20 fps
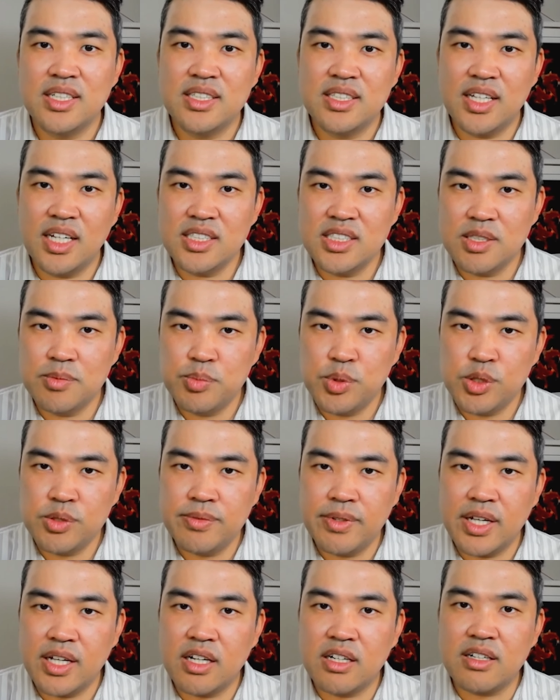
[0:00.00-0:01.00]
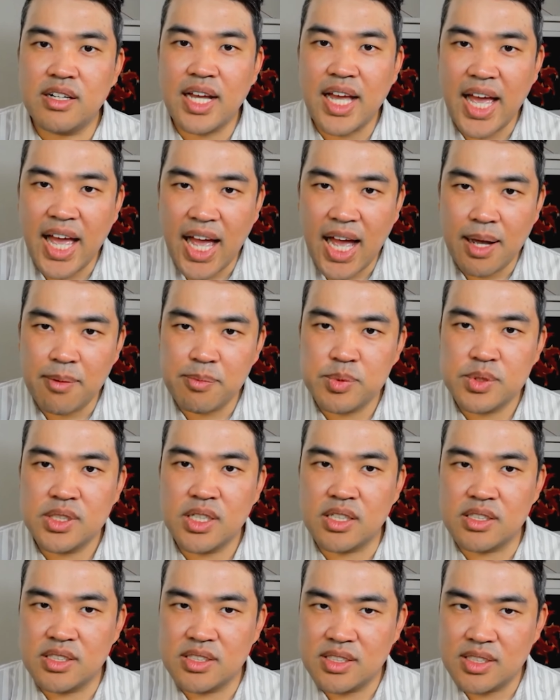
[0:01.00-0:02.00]
thus improving our abs,
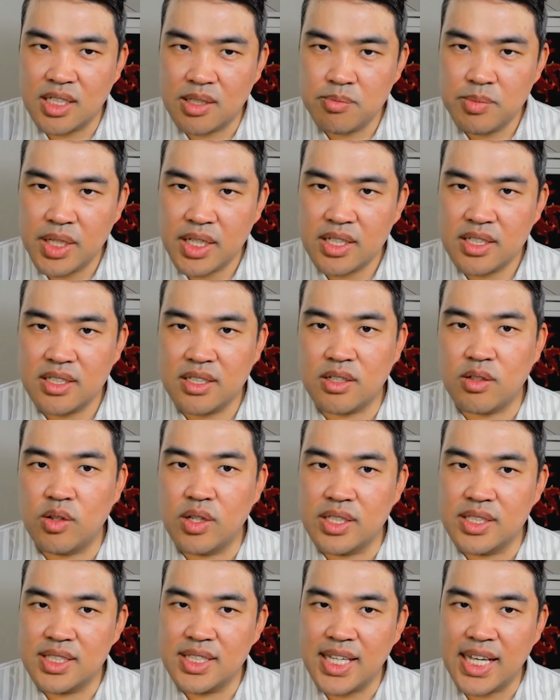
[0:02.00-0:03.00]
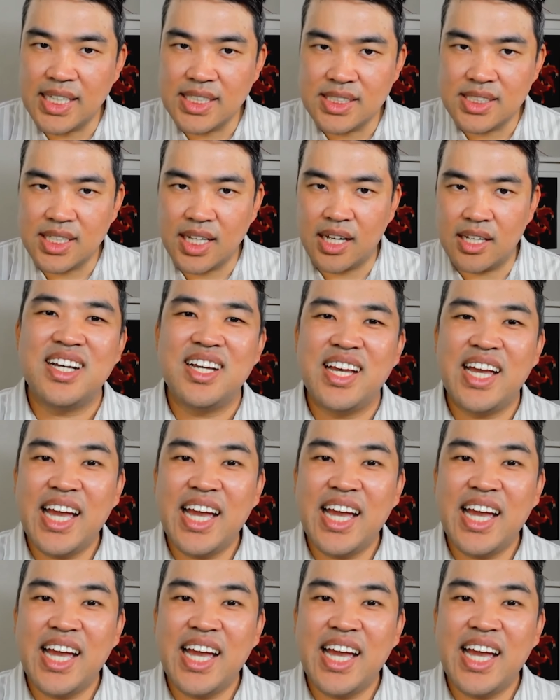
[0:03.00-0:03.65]
our stomach, or intestine.